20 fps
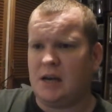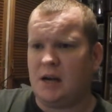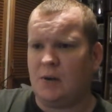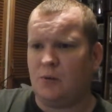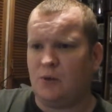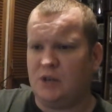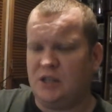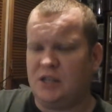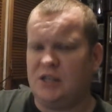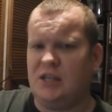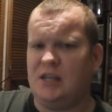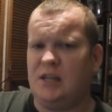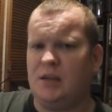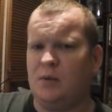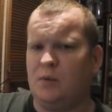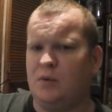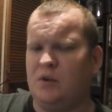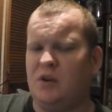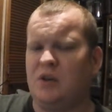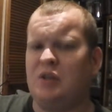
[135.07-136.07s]
originally
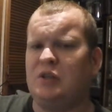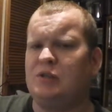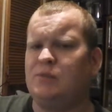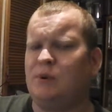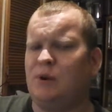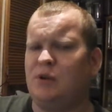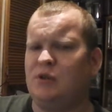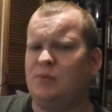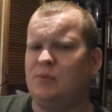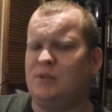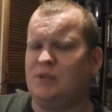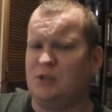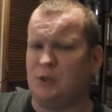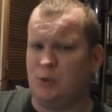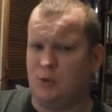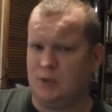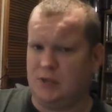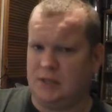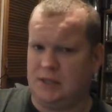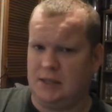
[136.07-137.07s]
there were only supposed to be
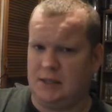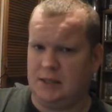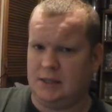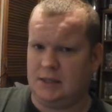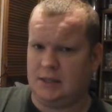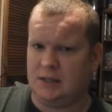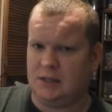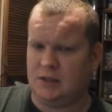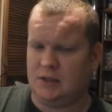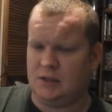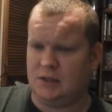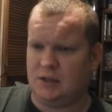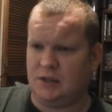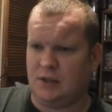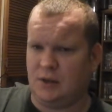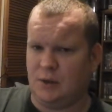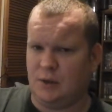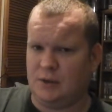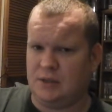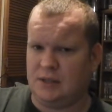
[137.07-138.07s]
2 seasons, because the
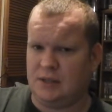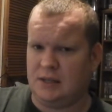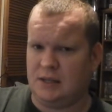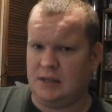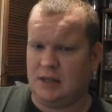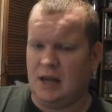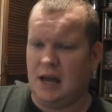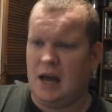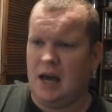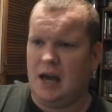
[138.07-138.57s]
third season,